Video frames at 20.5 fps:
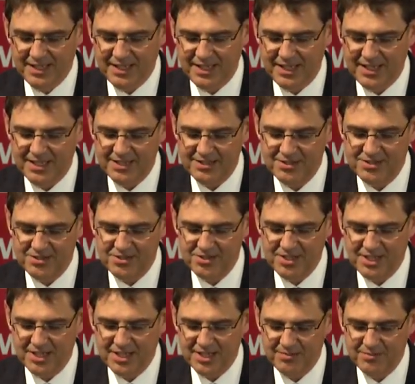and
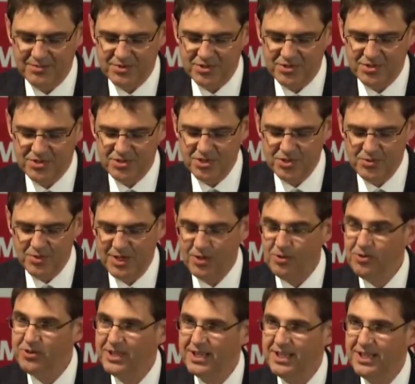do
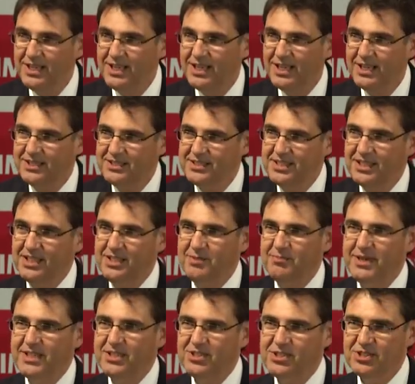healthcare
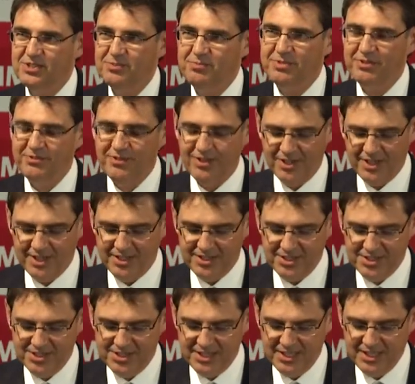telemedicine
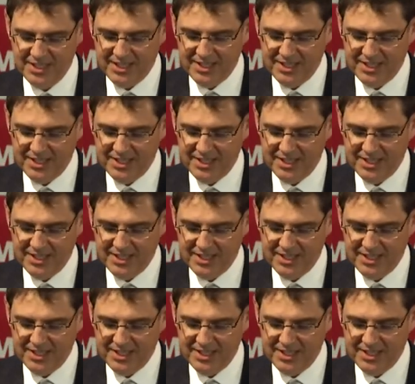providers